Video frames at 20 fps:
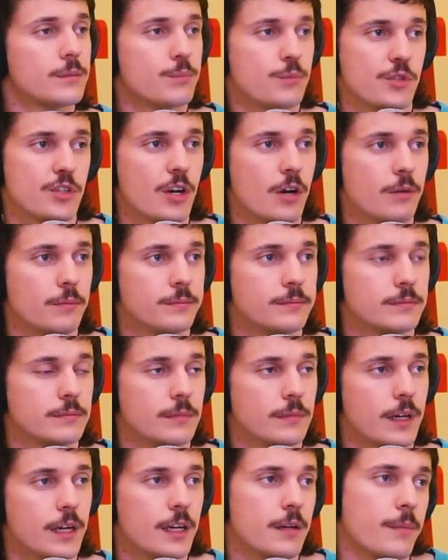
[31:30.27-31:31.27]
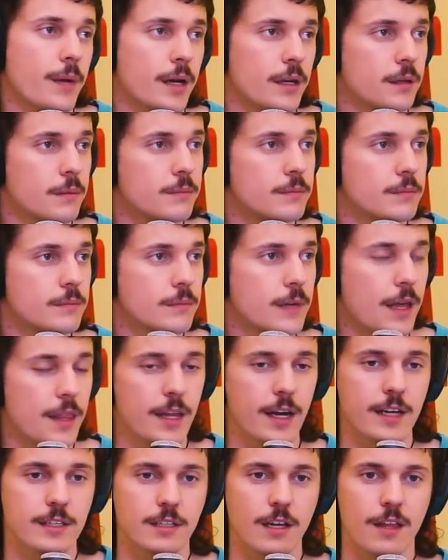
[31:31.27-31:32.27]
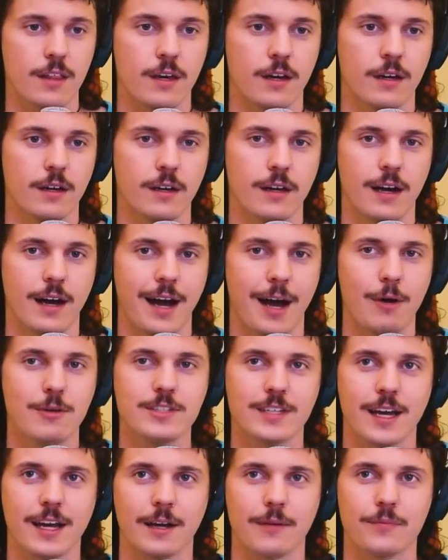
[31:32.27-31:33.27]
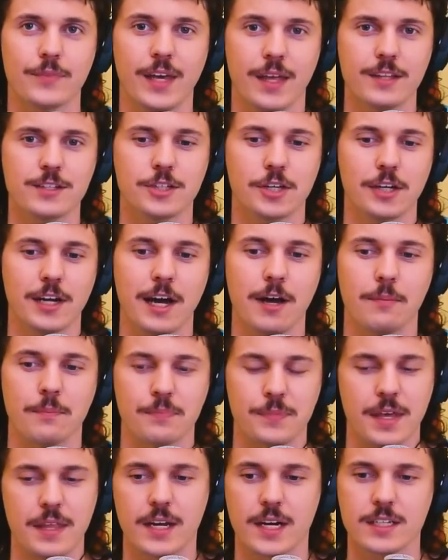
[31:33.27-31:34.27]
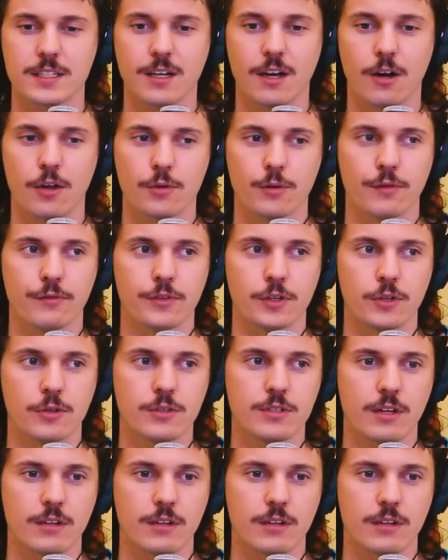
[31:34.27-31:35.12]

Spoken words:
So I didn't mind it. And then I was like, yeah, that's a good album. And then I saw all the reviews.